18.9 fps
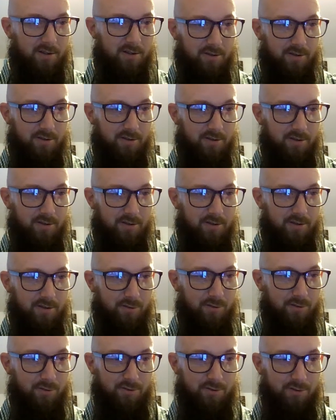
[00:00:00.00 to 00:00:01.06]
You might as well
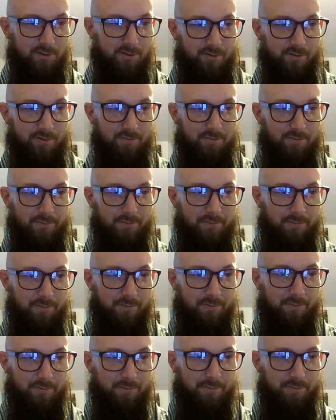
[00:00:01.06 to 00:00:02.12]
just
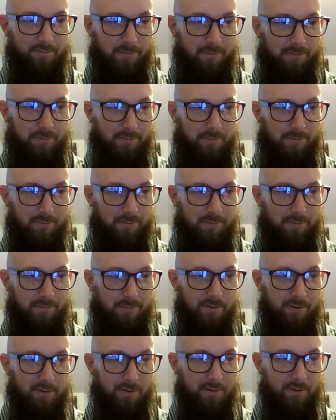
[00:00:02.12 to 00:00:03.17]
pack up and
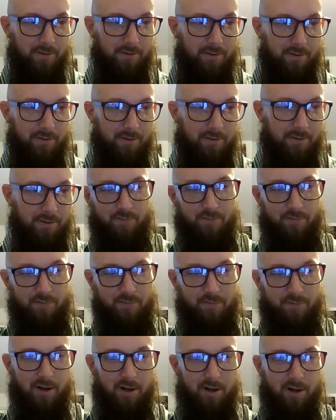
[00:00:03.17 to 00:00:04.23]

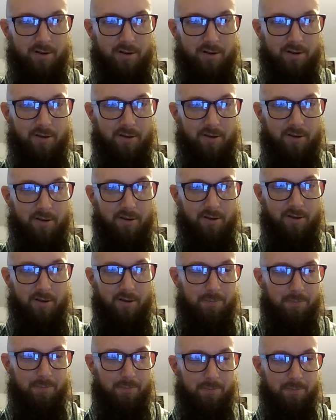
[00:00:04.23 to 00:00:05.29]
figure out another
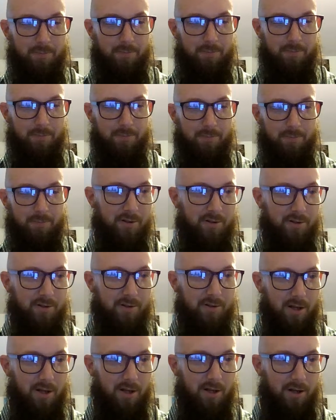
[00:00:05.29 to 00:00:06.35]
place to go.
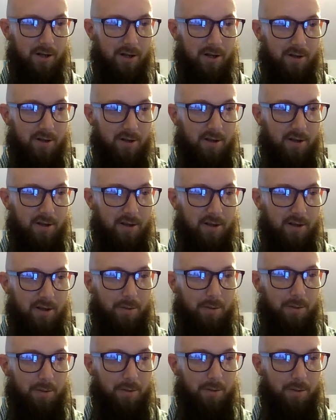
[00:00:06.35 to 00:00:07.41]

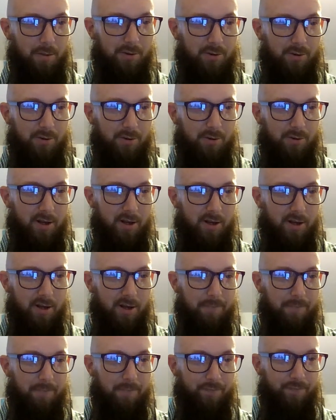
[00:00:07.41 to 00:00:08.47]
Number two, okay.
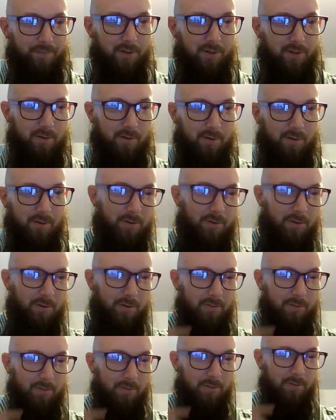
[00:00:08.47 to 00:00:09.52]

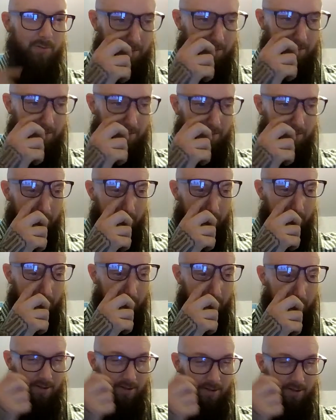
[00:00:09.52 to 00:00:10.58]
We got 10
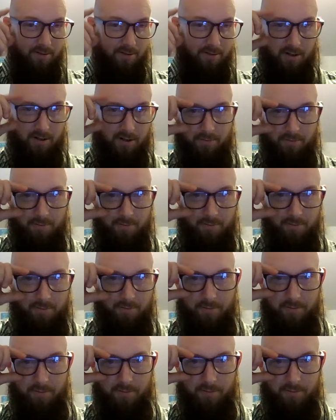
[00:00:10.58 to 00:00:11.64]
of these, all right?
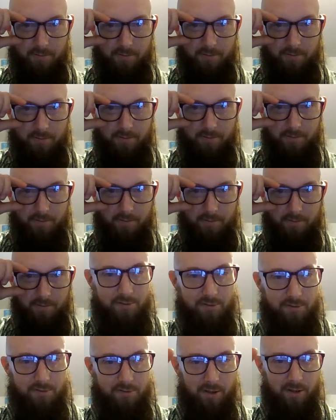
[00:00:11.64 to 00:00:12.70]
Let's
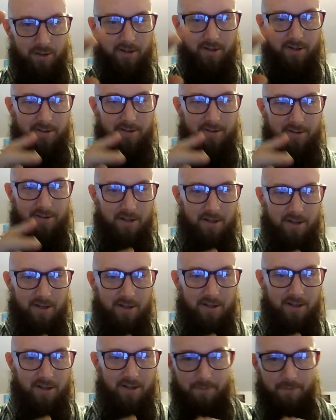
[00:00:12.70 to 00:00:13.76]
break things down here.